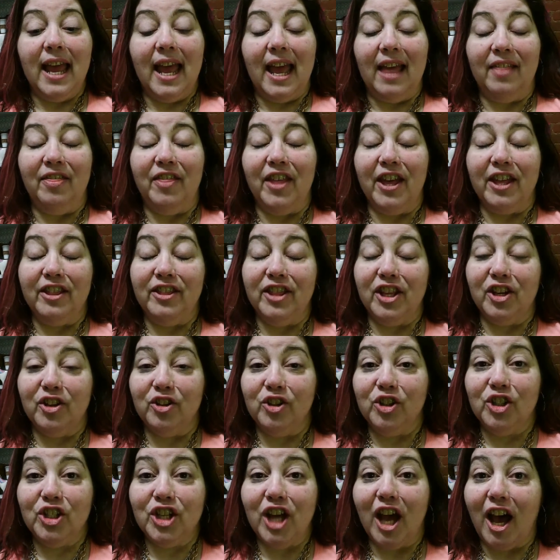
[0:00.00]
and then
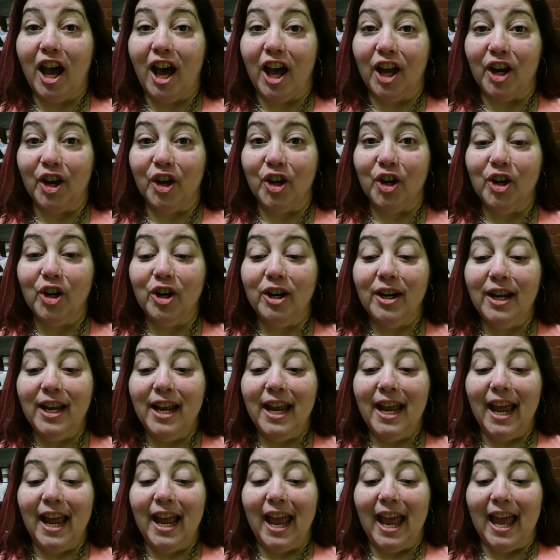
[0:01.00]
they'll totter
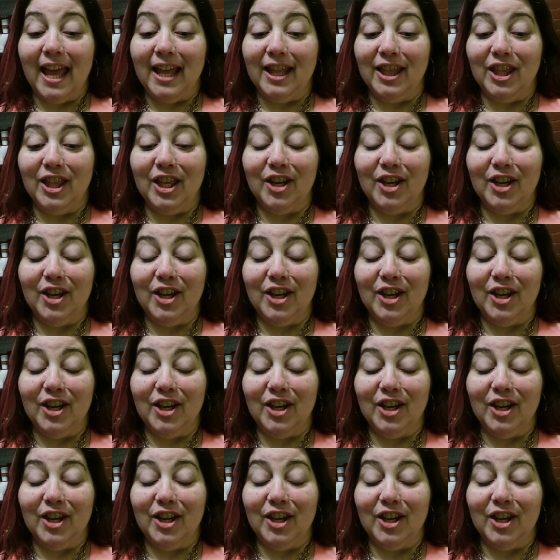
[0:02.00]
and